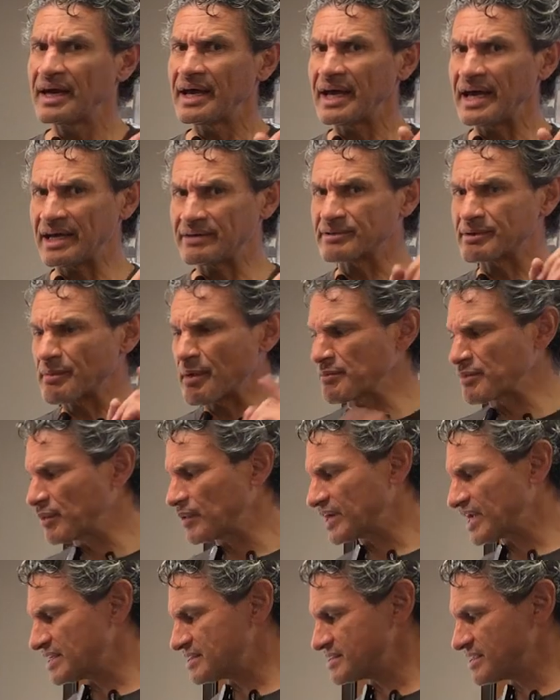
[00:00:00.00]
And remember
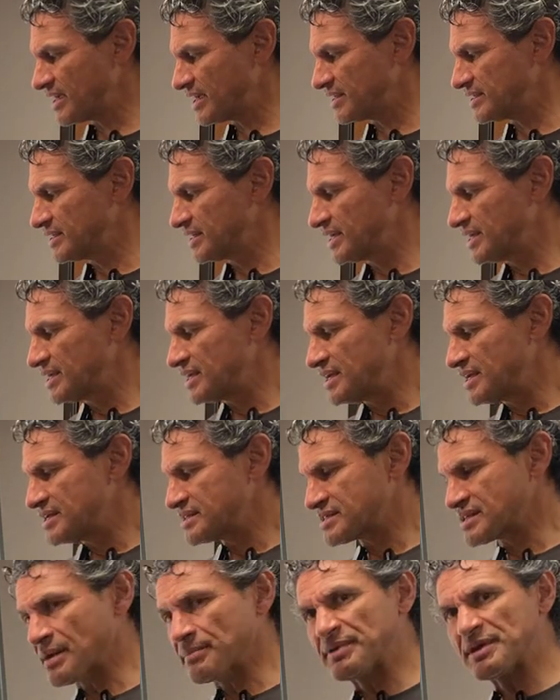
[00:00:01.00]
what I said.
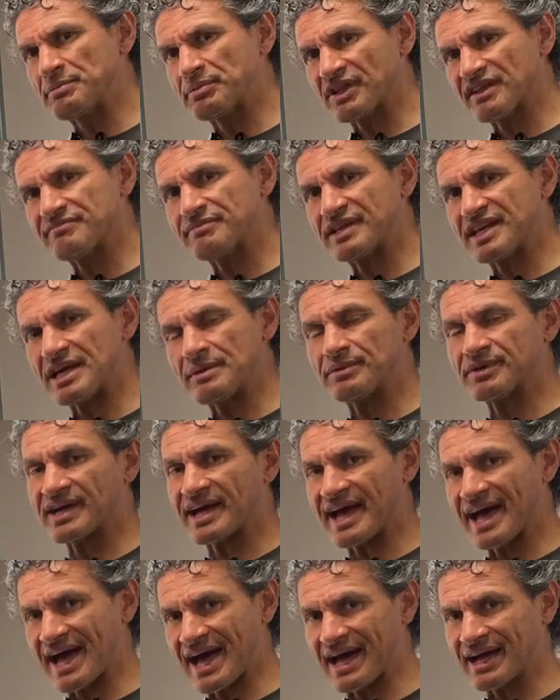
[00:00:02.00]
Some people have been able to
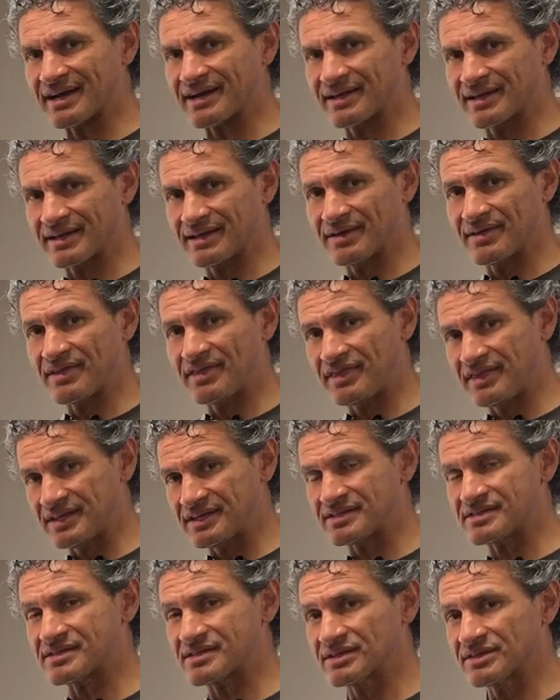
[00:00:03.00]
hack
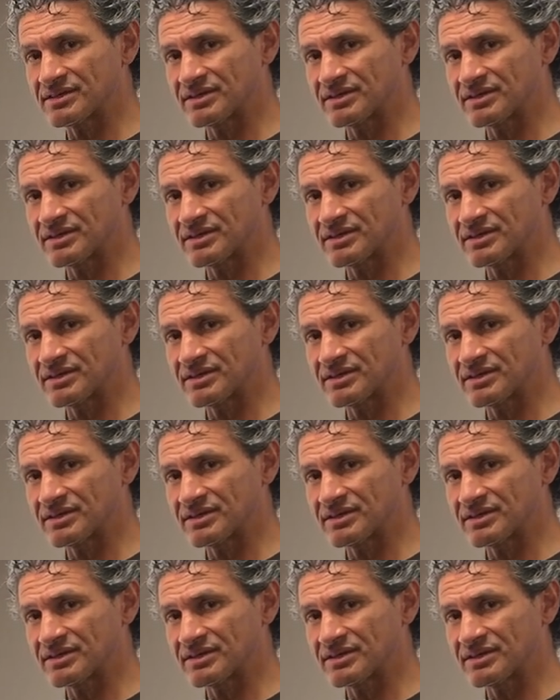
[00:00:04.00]
this